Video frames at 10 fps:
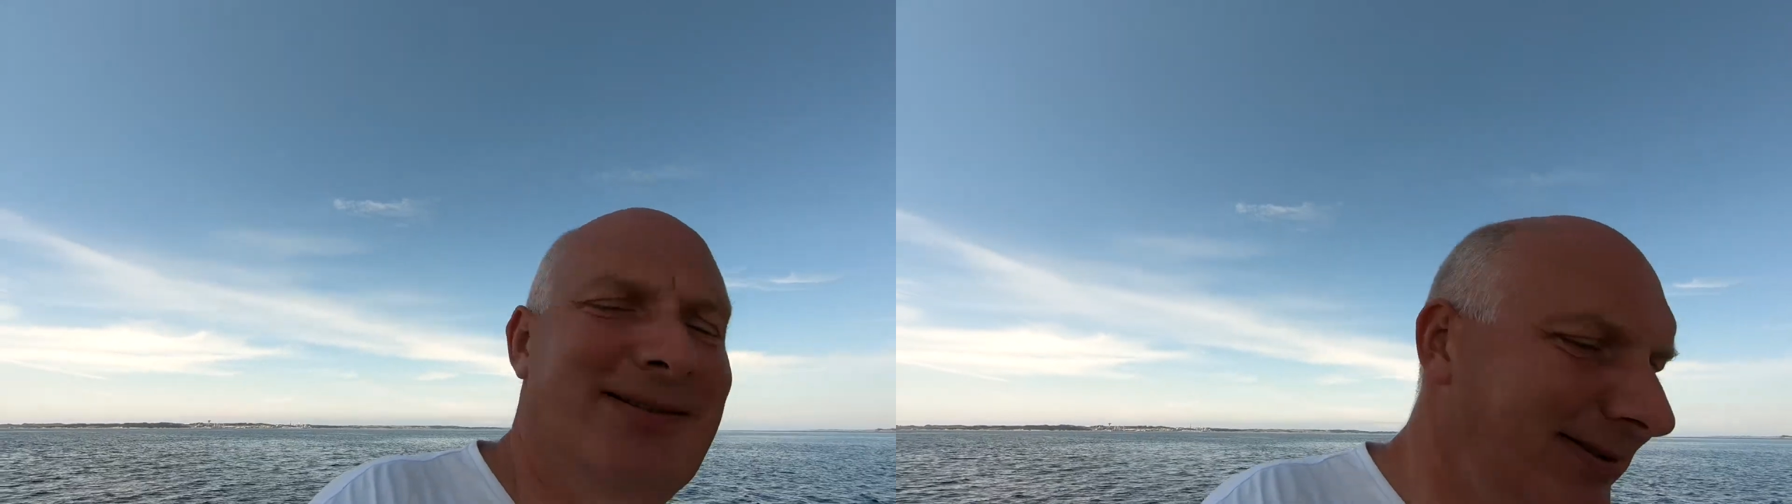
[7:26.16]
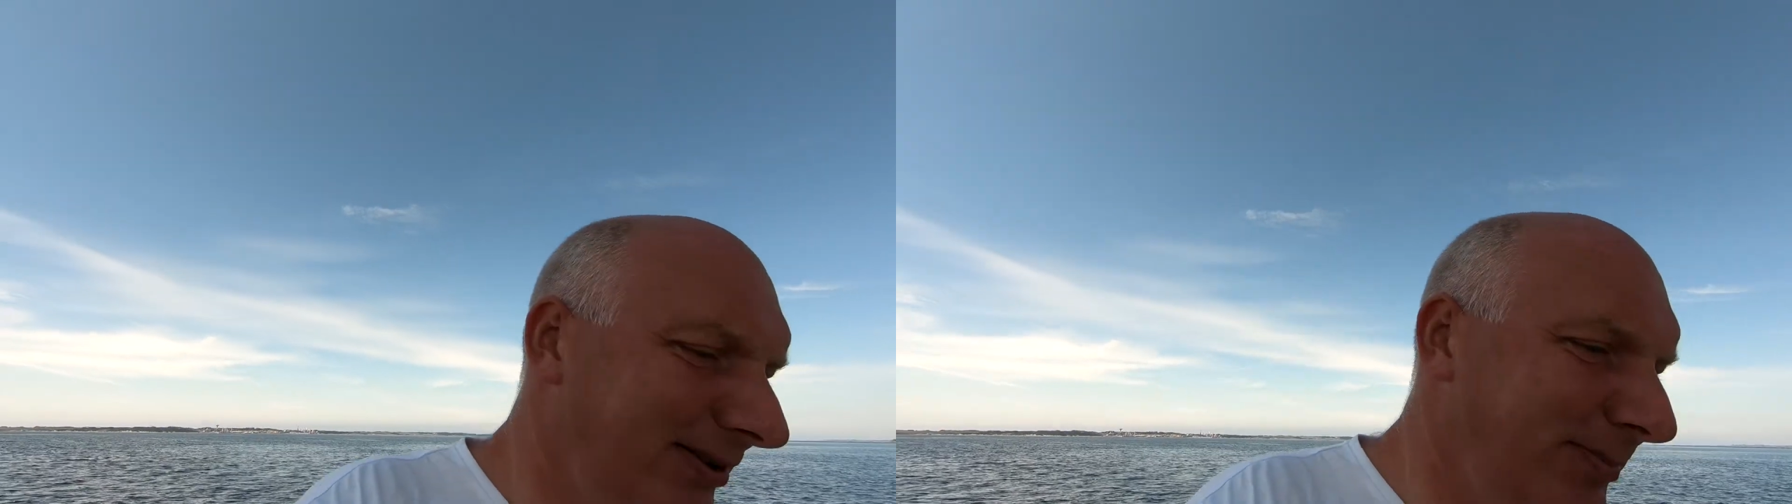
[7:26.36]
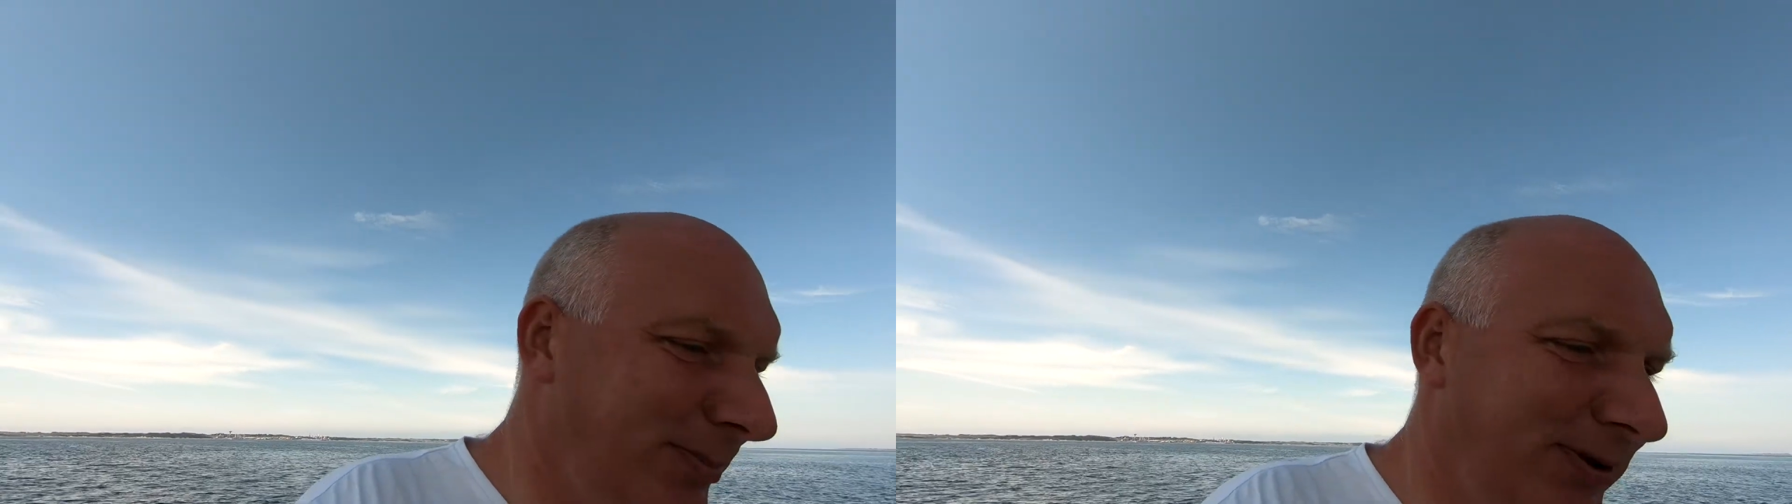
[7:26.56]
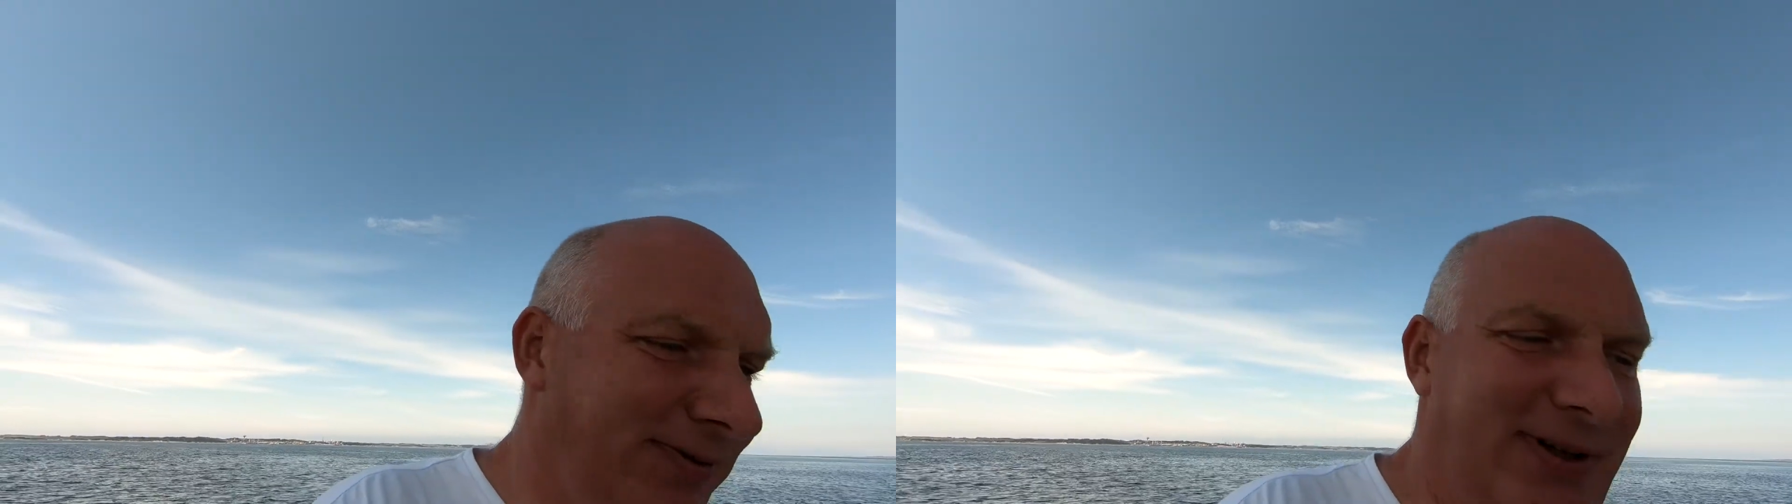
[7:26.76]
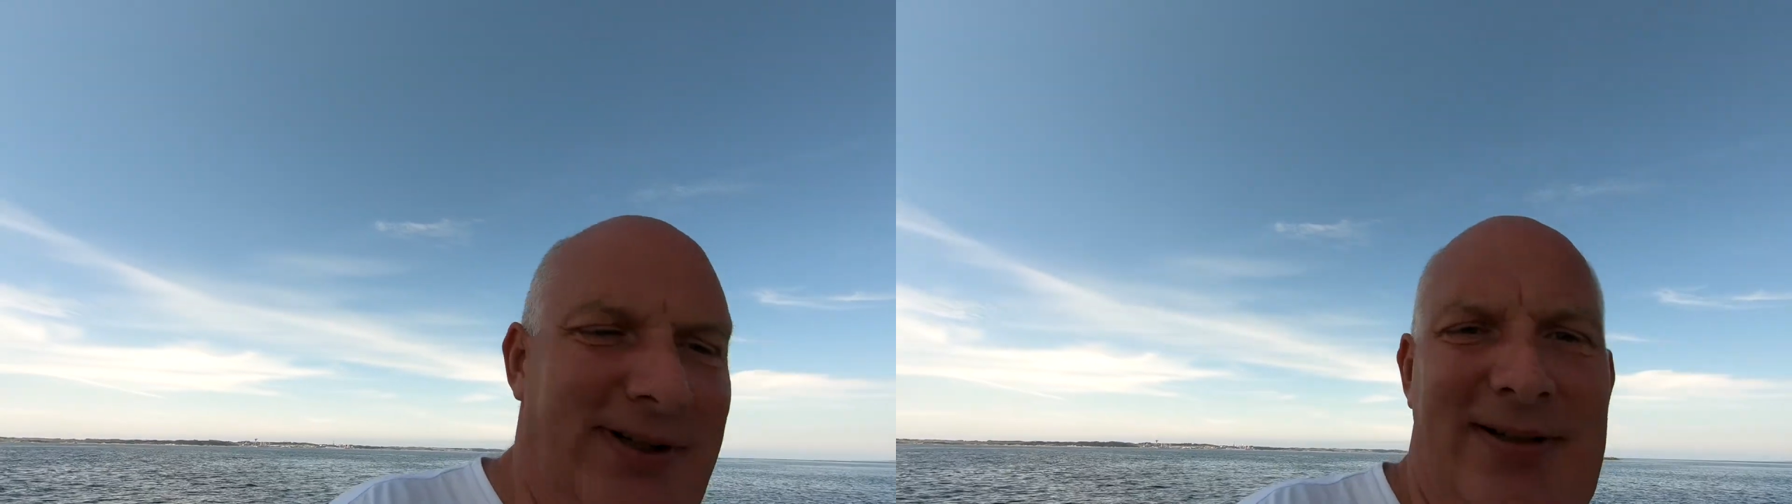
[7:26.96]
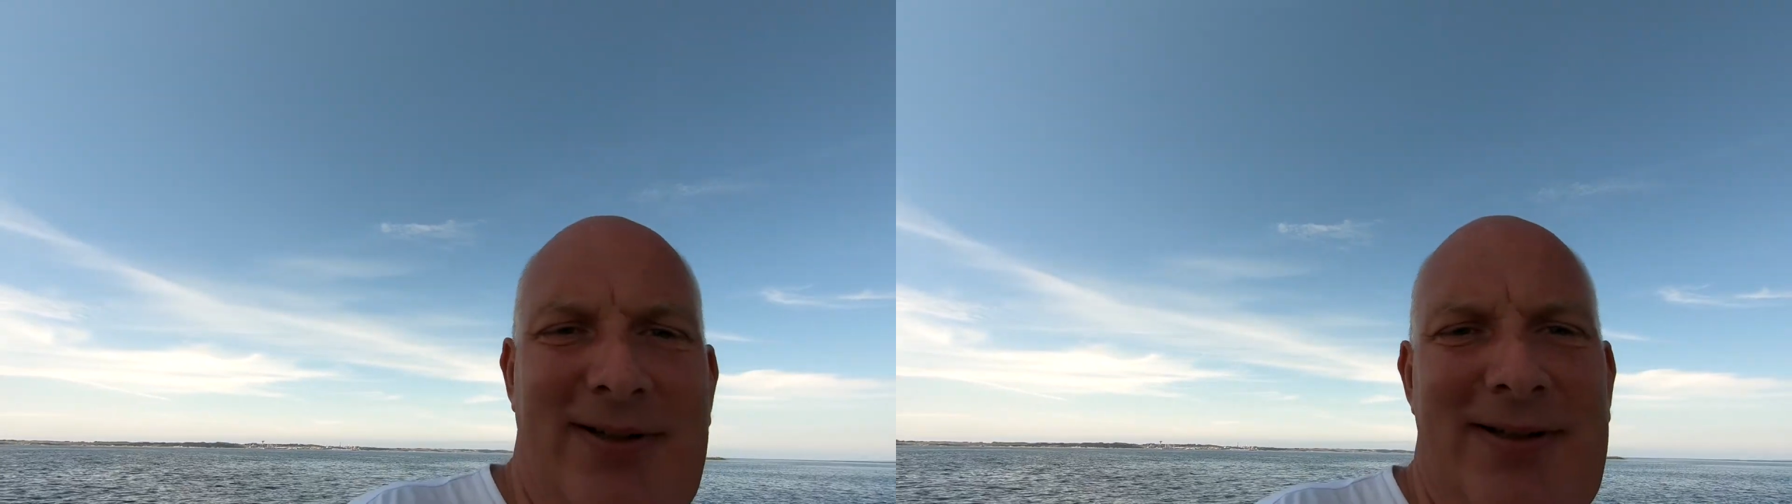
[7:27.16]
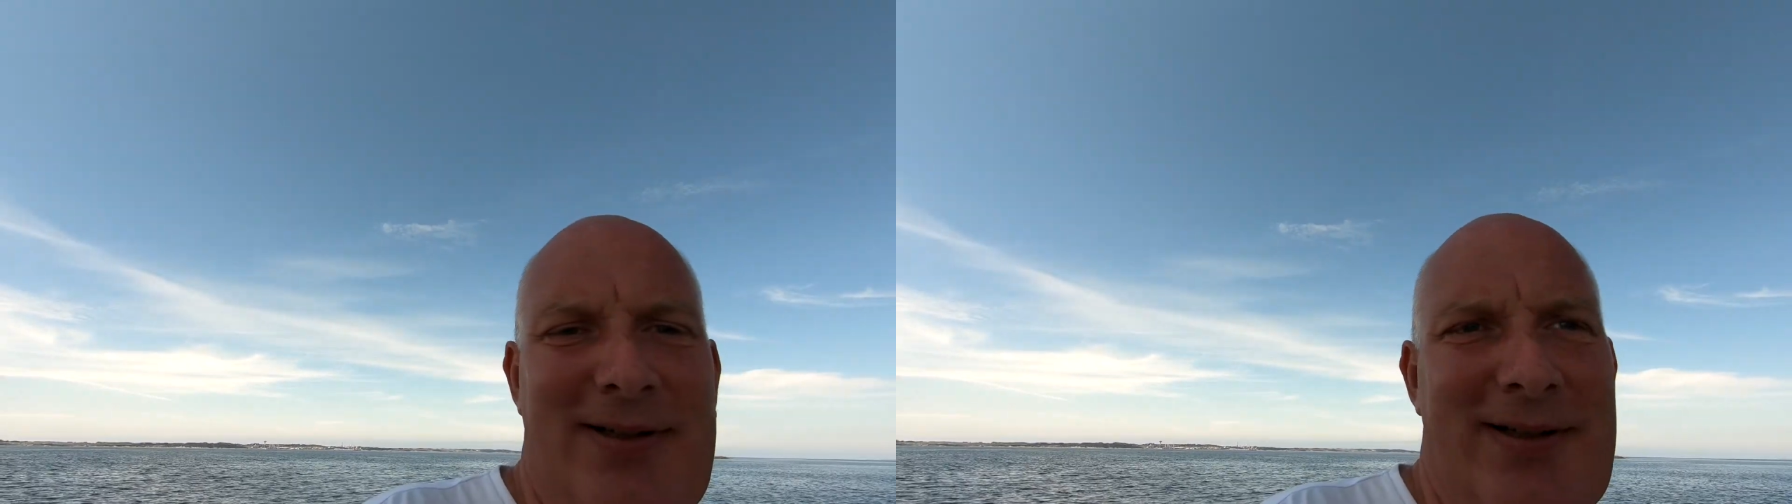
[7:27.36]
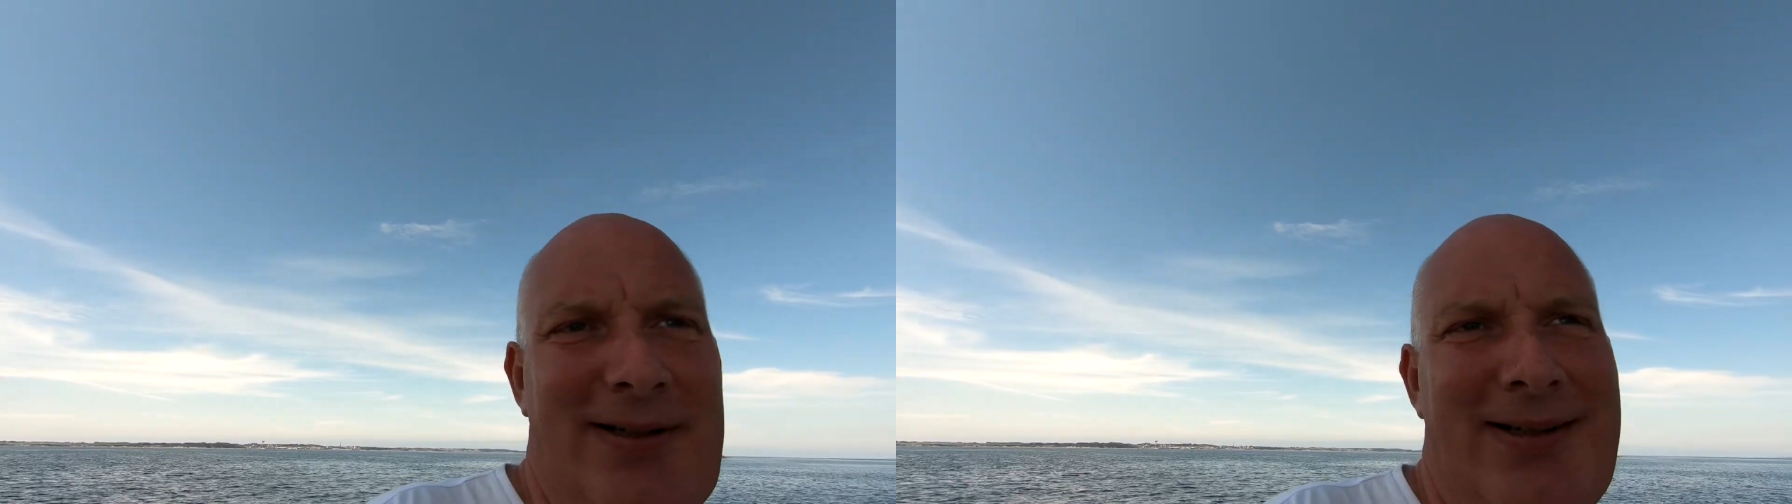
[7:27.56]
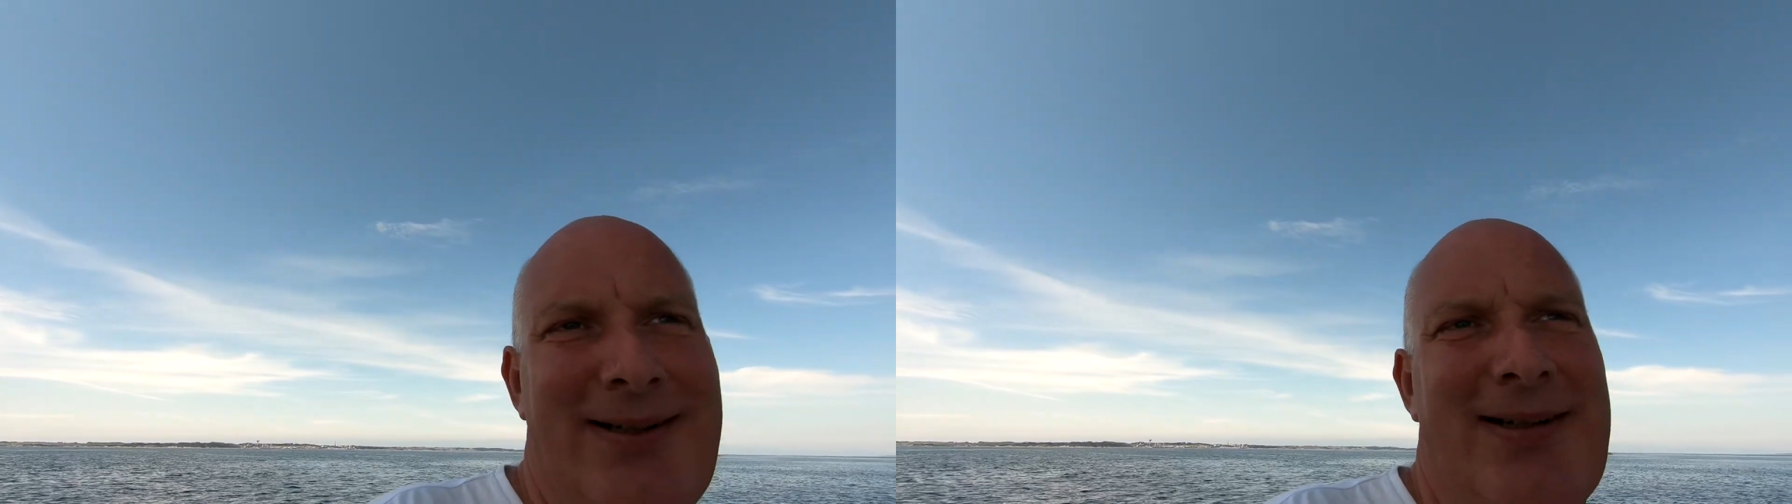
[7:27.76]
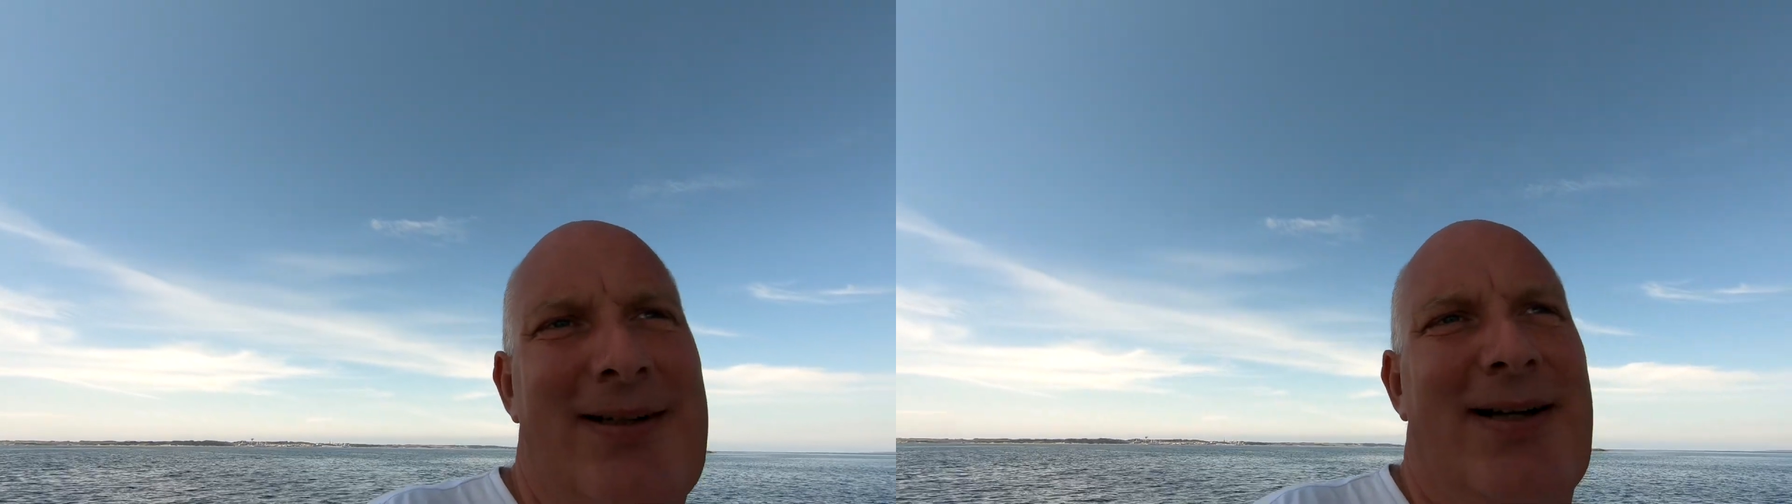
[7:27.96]
It's perfect
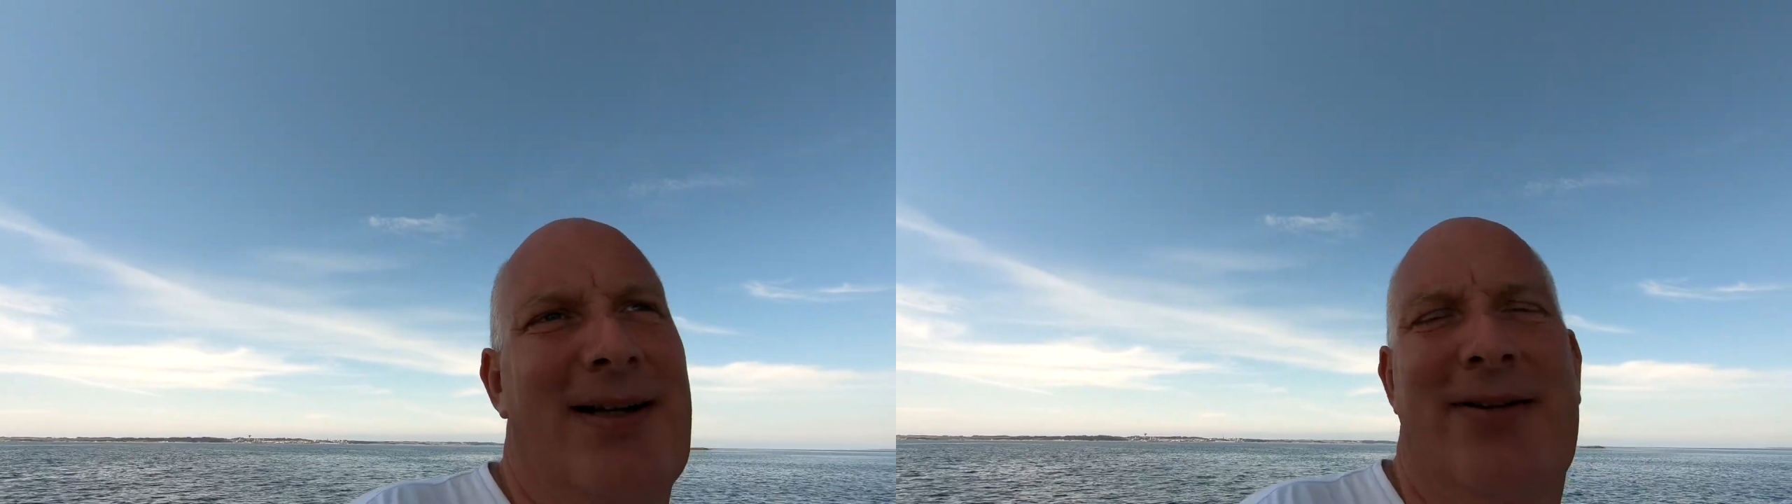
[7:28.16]
and